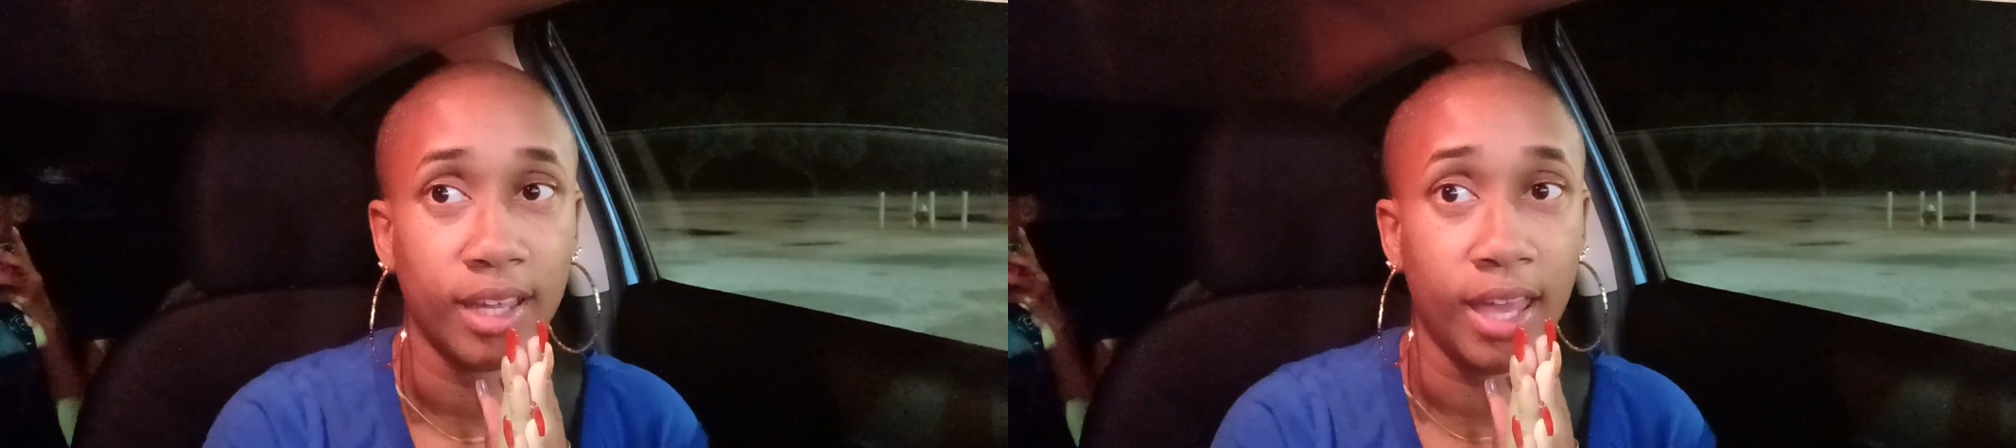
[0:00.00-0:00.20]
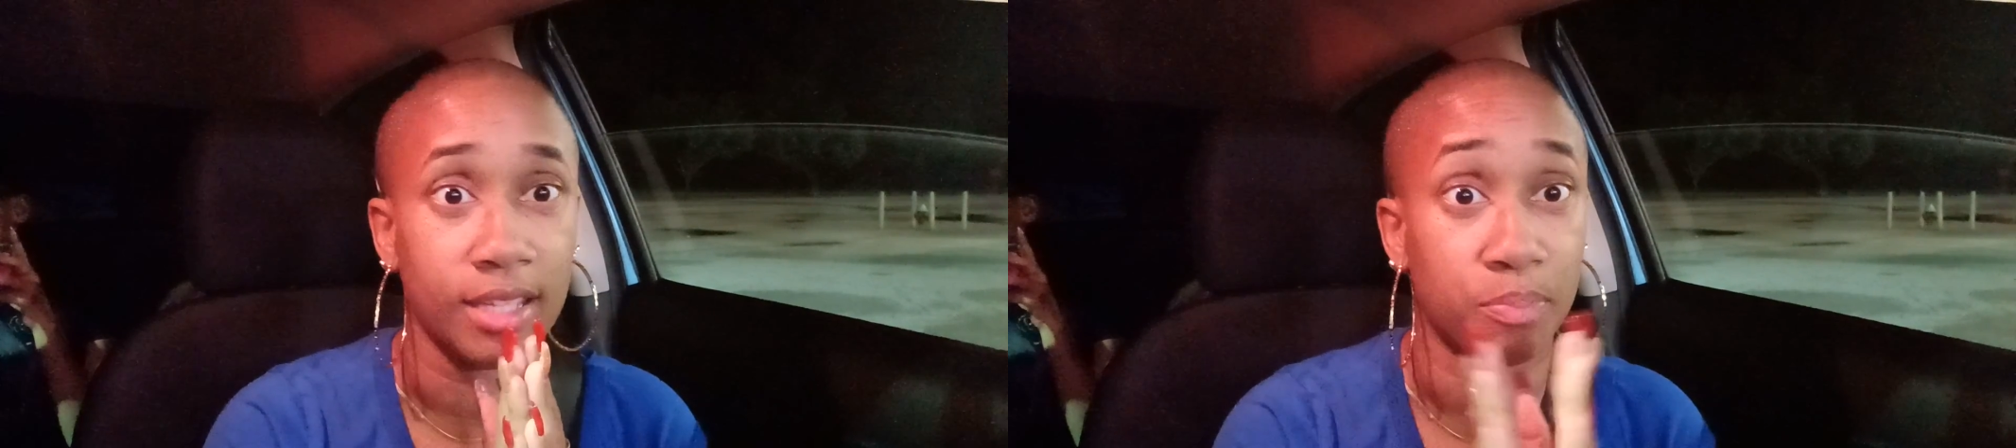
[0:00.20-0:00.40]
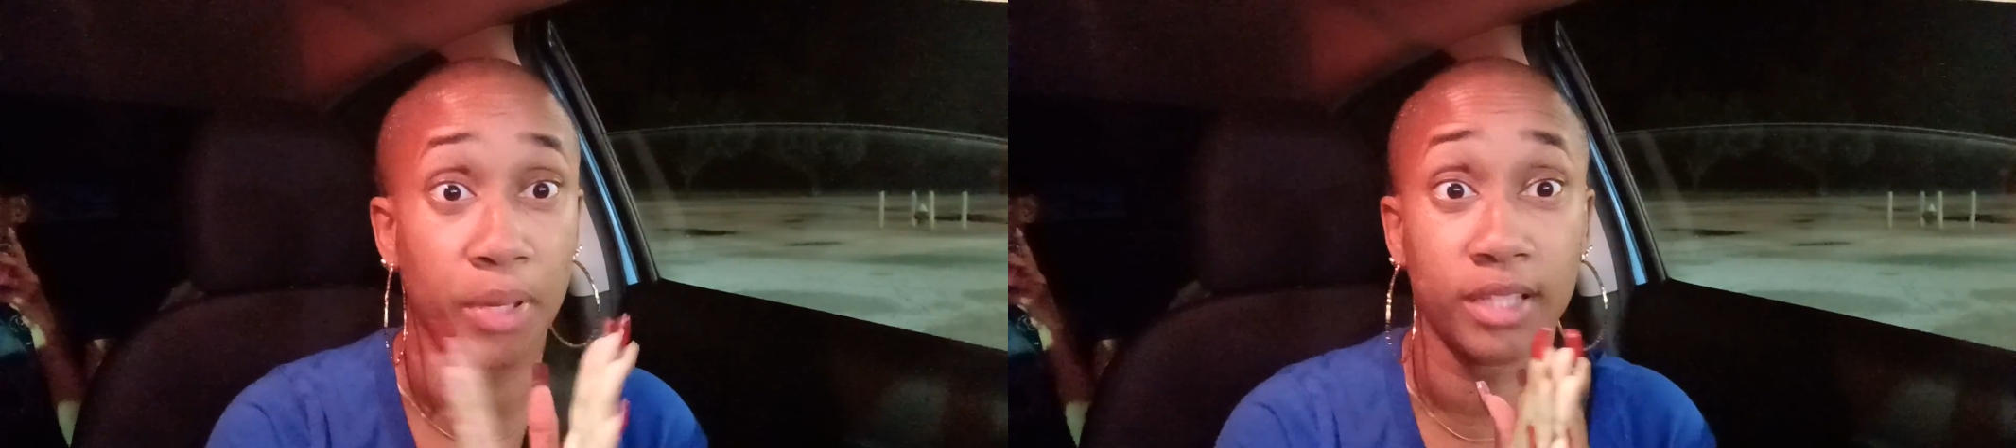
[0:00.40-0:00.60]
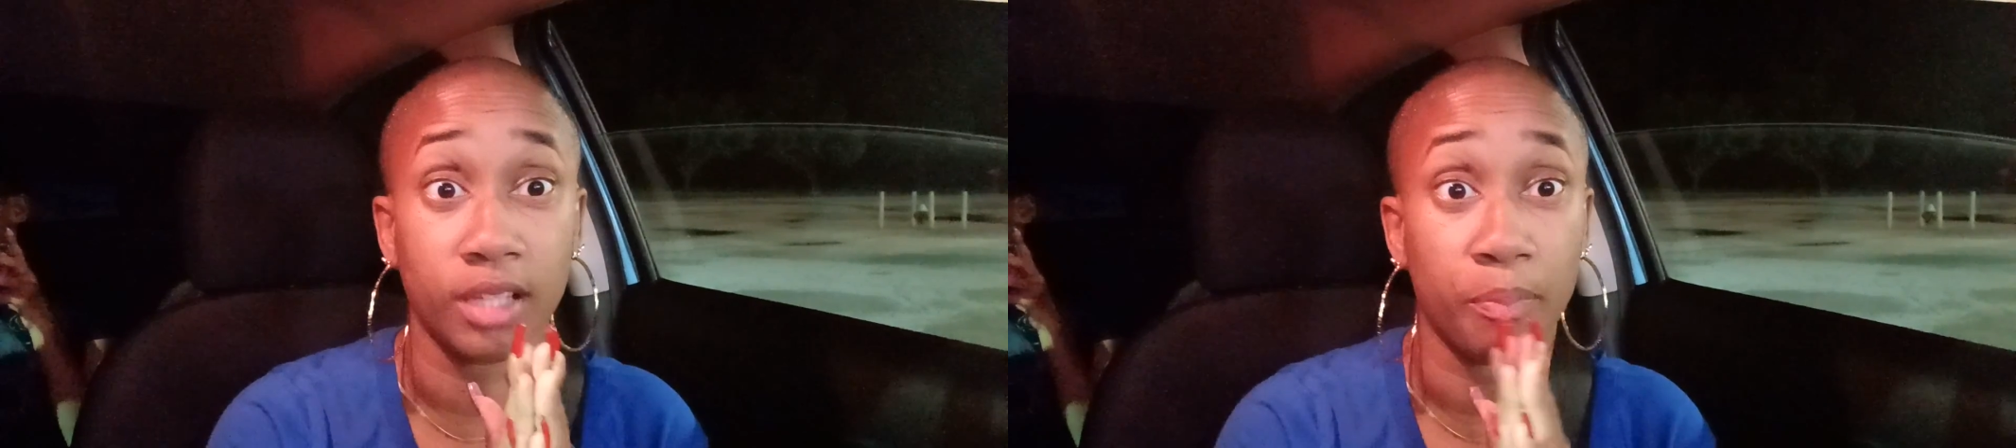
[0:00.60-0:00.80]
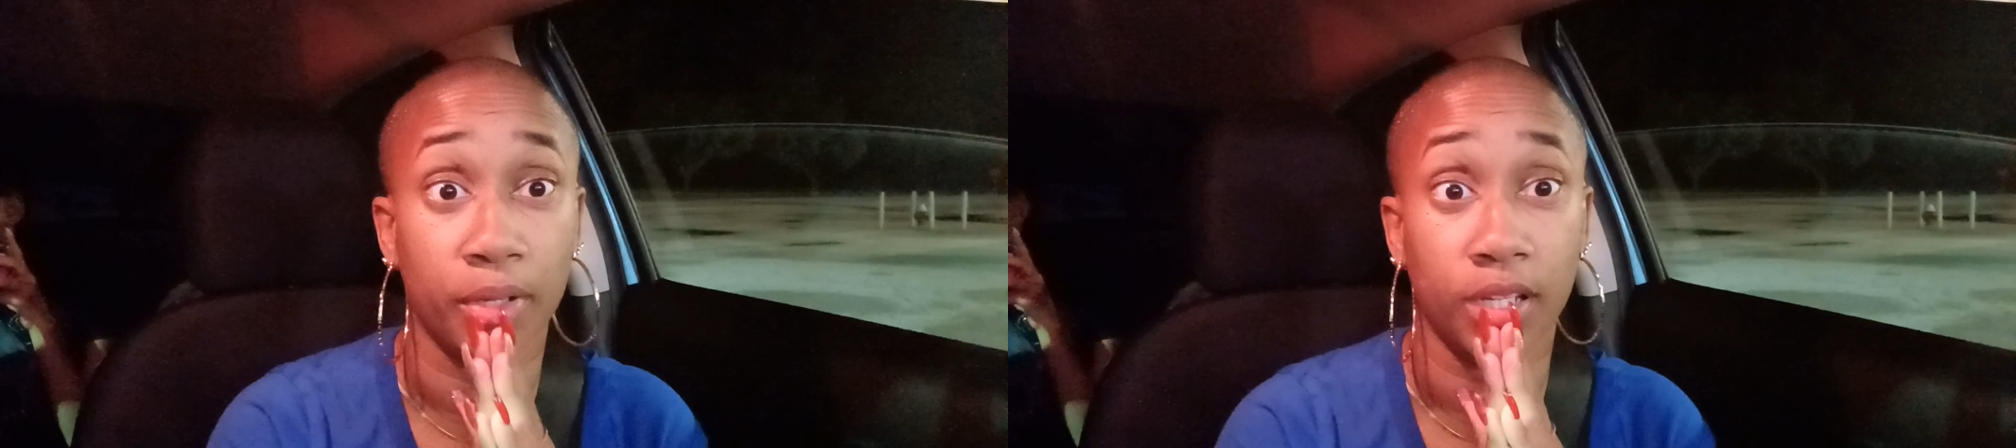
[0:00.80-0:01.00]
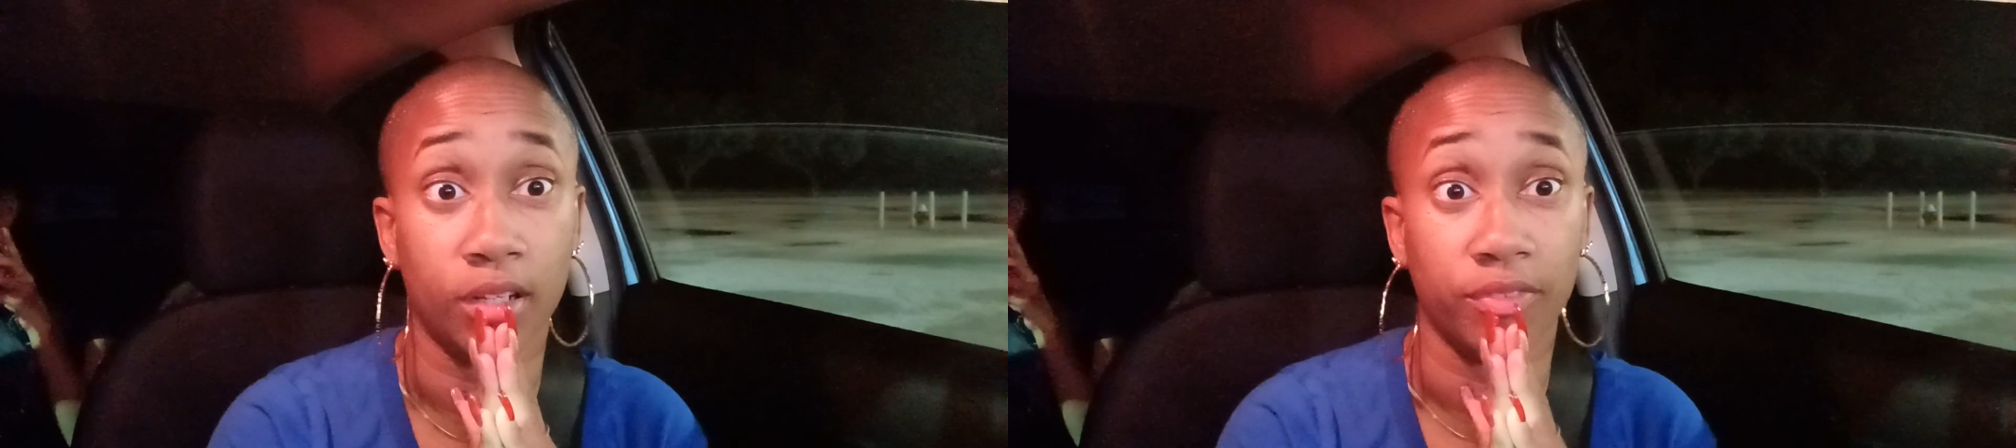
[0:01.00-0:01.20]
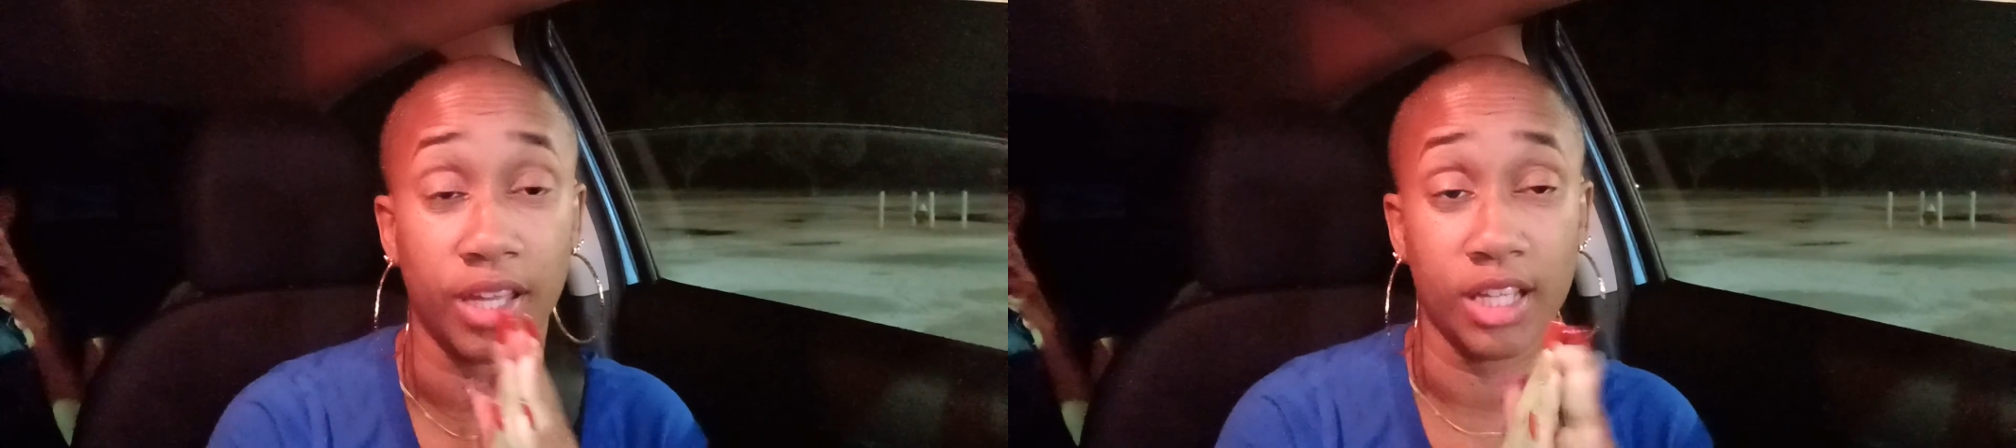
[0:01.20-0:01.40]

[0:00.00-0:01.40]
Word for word: has picked up and left